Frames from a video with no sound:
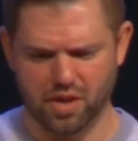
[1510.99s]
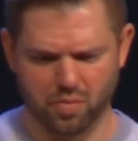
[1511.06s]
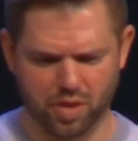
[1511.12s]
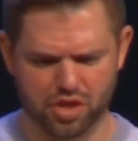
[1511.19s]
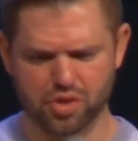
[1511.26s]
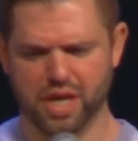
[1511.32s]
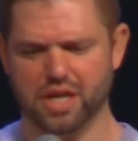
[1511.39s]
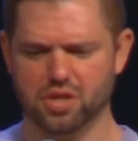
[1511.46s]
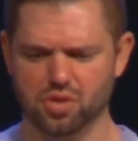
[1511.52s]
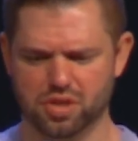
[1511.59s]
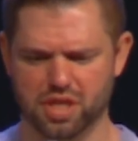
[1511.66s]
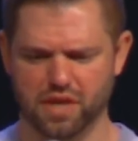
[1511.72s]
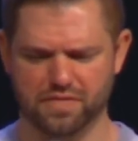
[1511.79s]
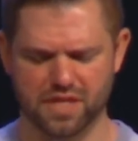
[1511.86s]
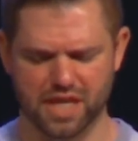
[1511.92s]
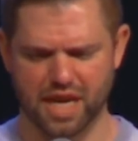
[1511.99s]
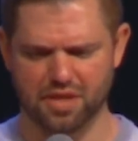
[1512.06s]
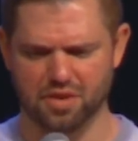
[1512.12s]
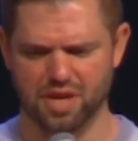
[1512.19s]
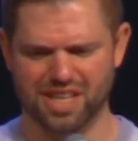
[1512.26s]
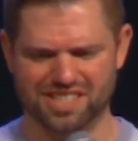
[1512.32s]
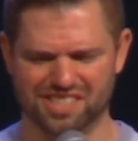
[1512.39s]
And then we try to do stuff
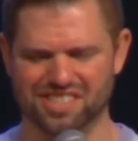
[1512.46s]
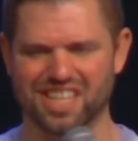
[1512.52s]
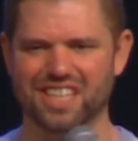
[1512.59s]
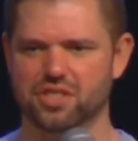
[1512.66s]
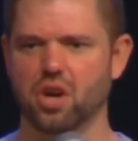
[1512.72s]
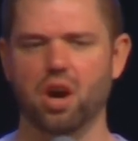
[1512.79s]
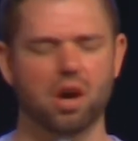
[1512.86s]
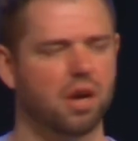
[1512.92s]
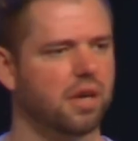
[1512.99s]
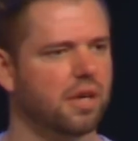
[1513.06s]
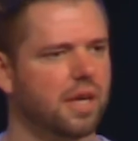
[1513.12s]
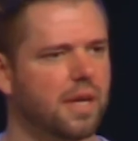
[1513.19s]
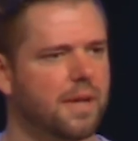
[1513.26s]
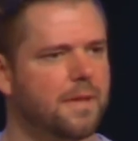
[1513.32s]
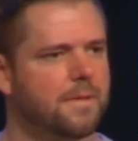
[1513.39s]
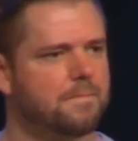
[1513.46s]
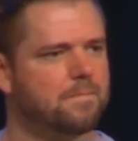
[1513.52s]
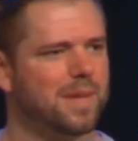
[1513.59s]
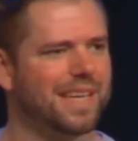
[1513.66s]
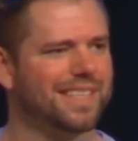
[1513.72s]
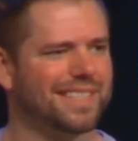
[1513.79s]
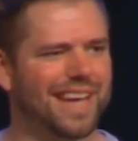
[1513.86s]
together, and it's just, it's hard
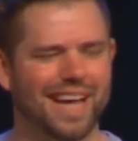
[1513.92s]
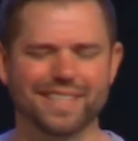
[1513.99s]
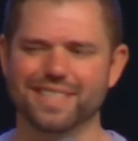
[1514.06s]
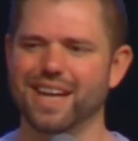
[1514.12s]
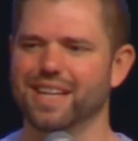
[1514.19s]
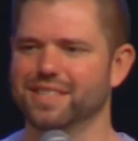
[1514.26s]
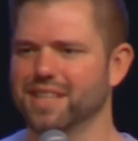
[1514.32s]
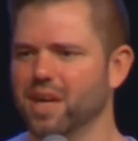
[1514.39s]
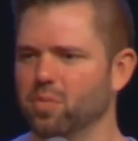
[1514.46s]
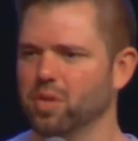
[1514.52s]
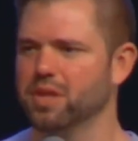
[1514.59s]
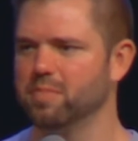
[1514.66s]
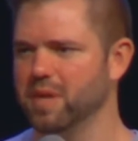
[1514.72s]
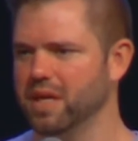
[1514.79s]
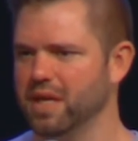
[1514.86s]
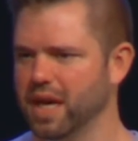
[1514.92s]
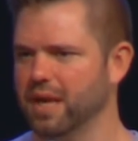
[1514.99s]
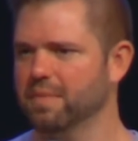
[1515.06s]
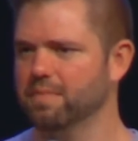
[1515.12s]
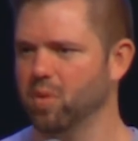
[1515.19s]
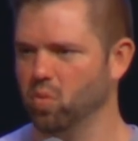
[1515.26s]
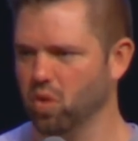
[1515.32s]
because God's not done with me
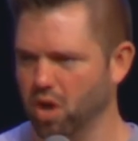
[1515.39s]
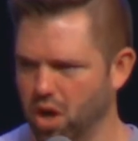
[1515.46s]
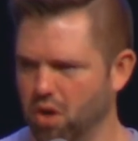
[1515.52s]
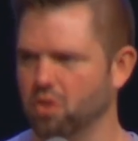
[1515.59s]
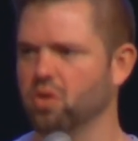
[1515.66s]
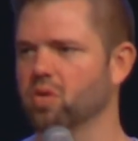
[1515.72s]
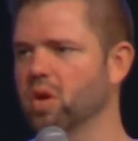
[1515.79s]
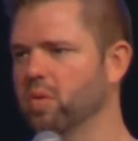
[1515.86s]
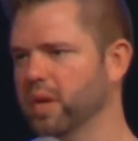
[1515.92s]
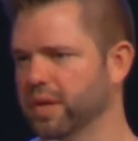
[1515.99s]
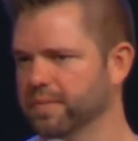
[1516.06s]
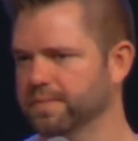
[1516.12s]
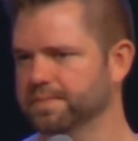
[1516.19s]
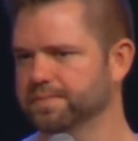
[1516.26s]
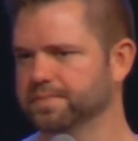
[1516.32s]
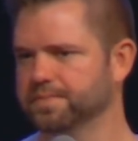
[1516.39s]
yet, but we're all growing.